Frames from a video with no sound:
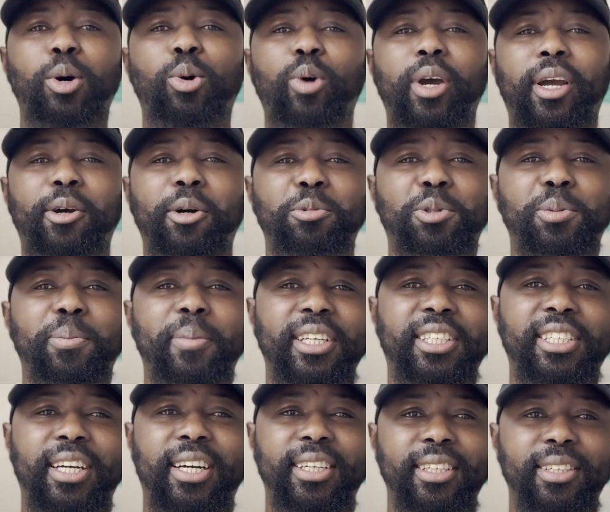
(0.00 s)
welcome to my
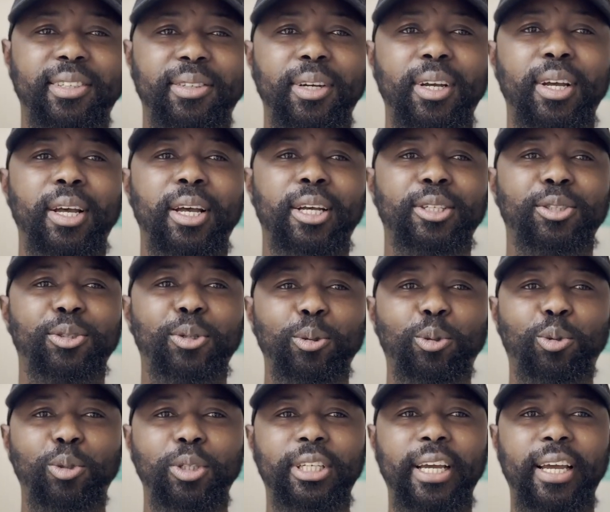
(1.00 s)
channel. So
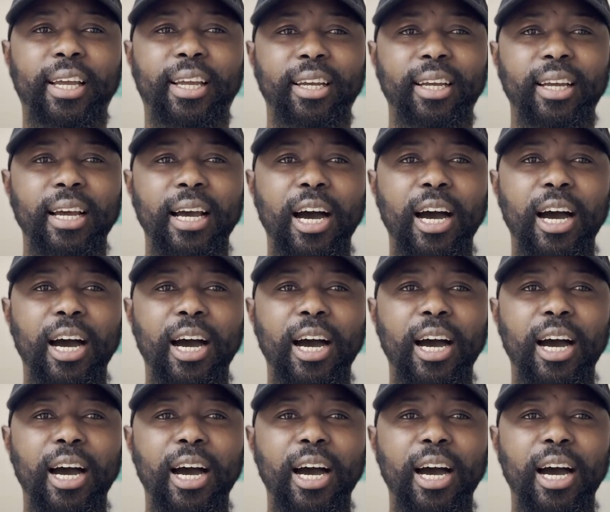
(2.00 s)
today